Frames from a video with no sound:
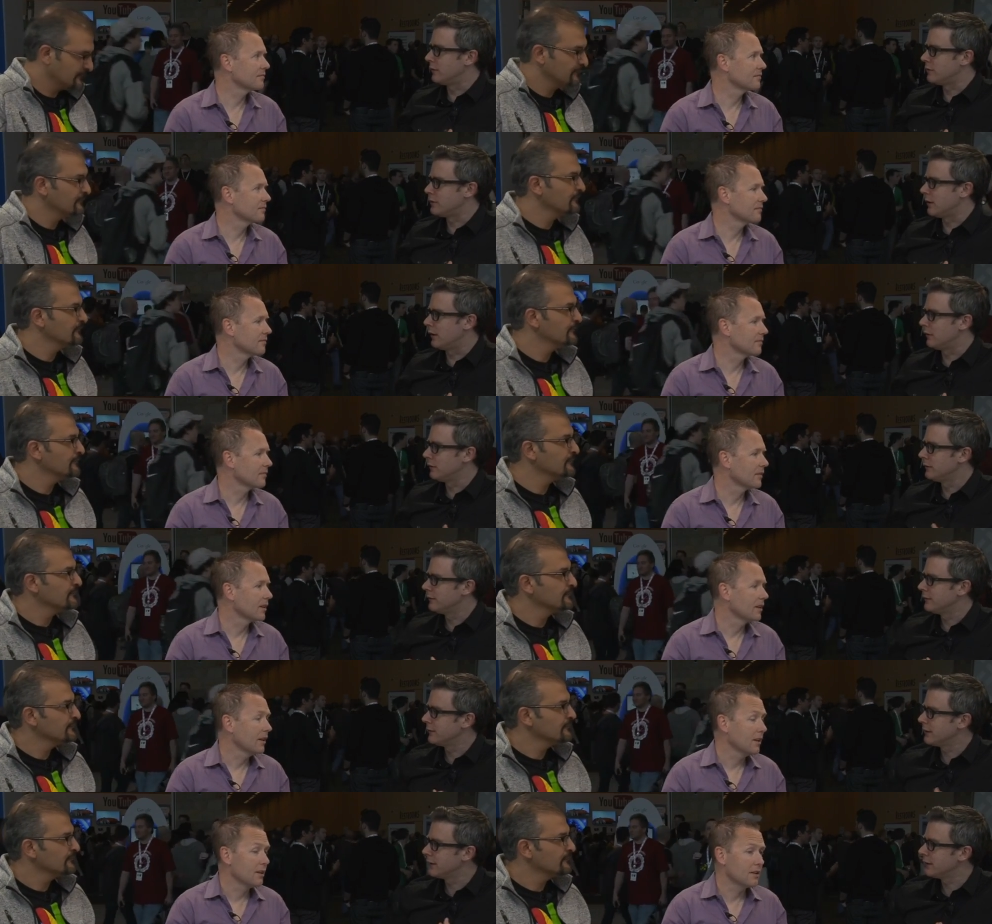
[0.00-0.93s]
Speaker 1: the show?
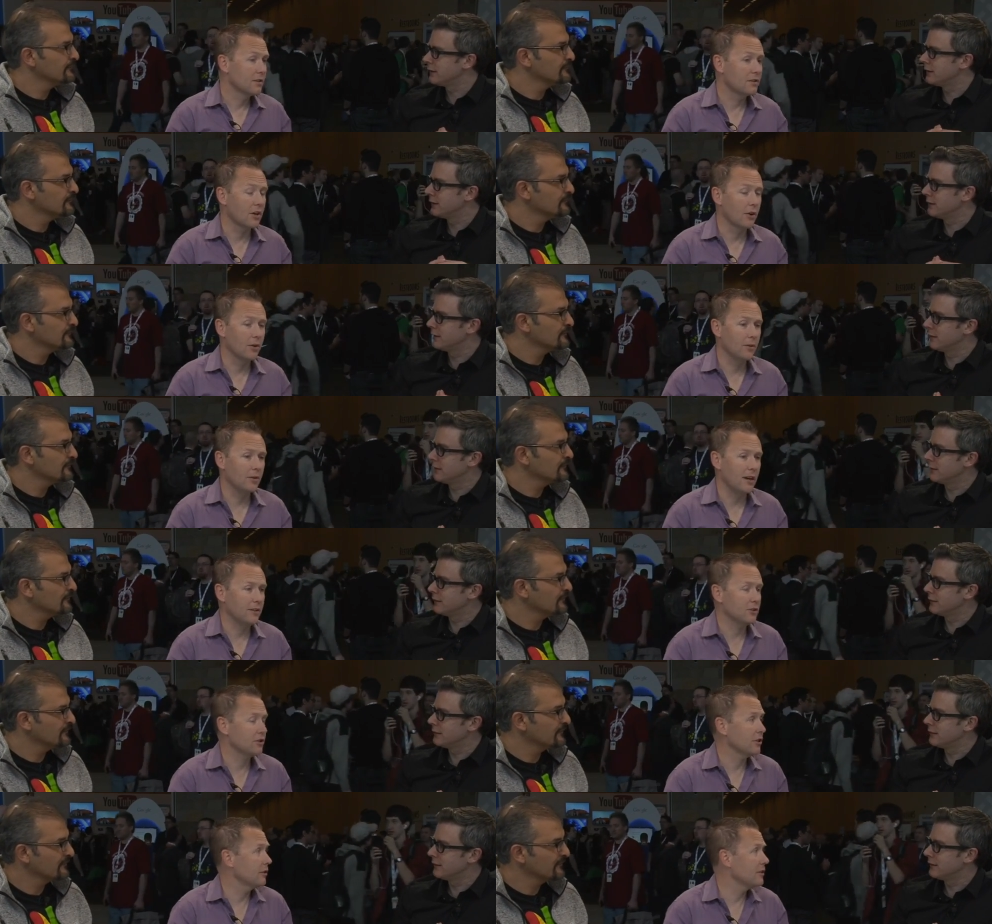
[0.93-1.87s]
So
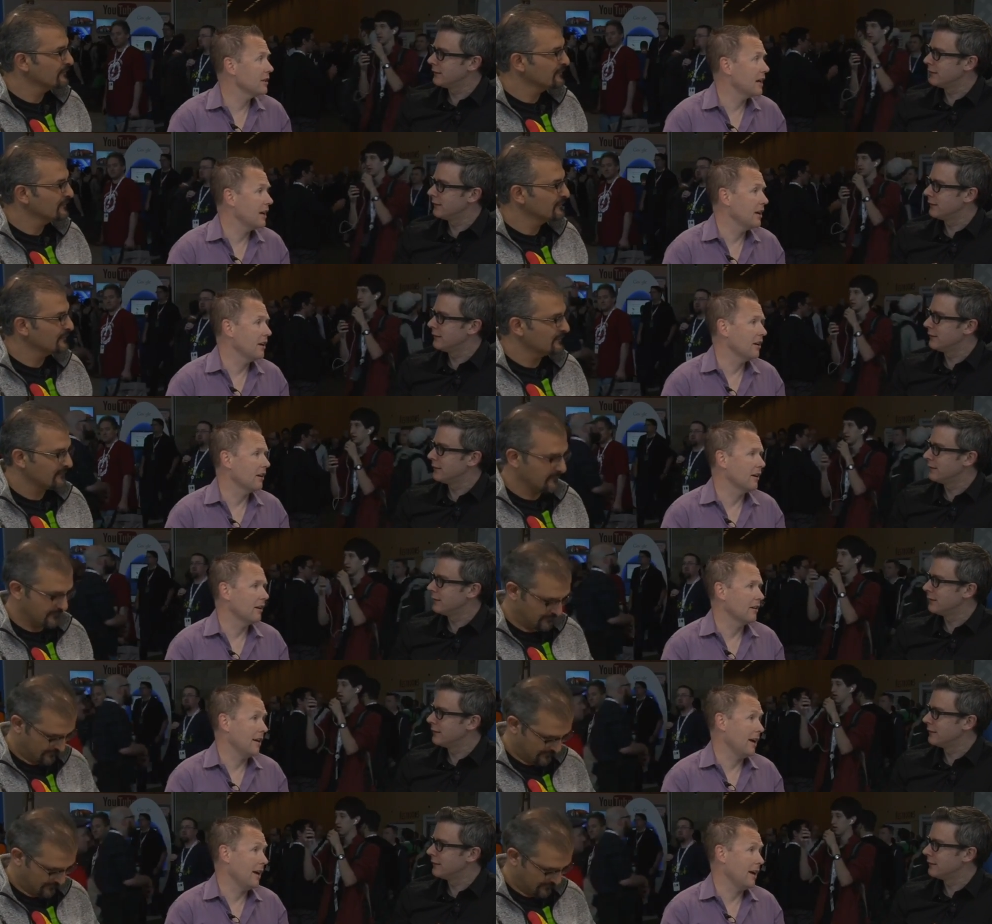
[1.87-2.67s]
at the show today uh,